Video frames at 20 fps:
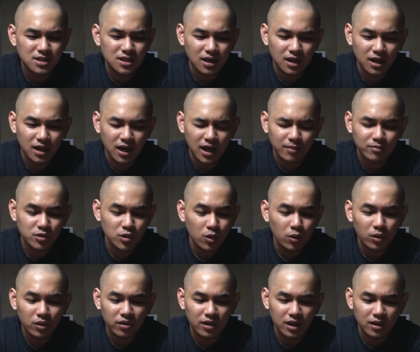I'm
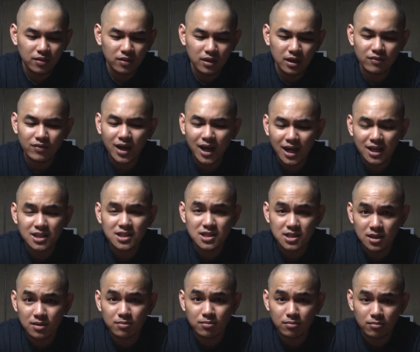told that they've had
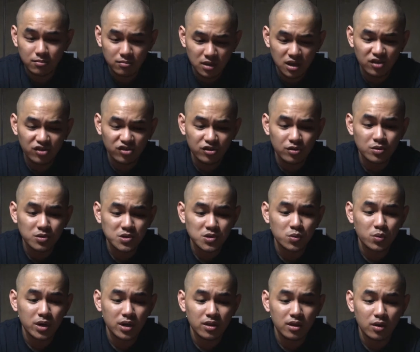some issues
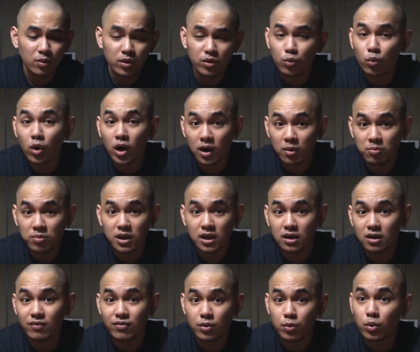with
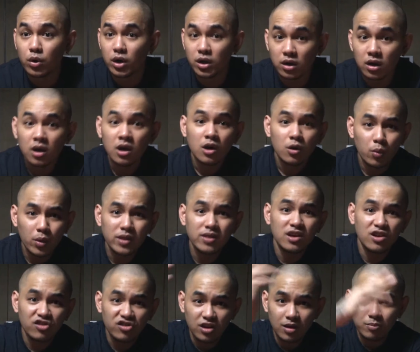warping of the wood when
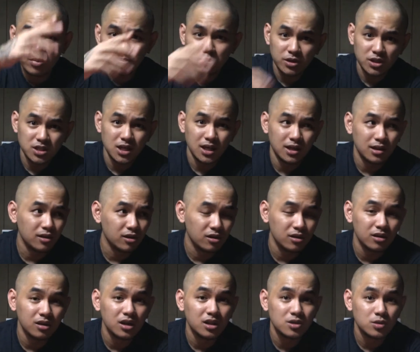they ship it,
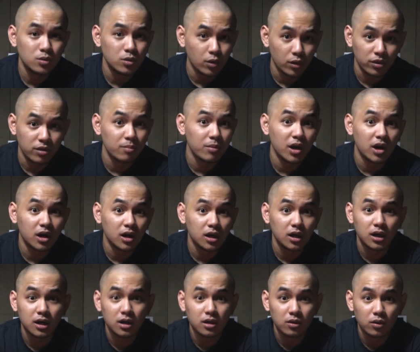particularly to North
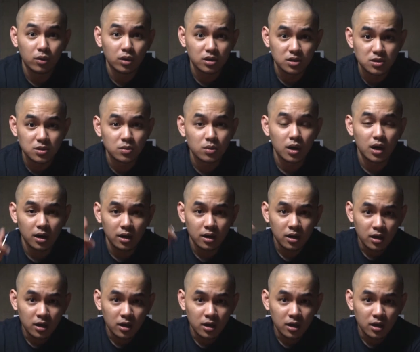America or to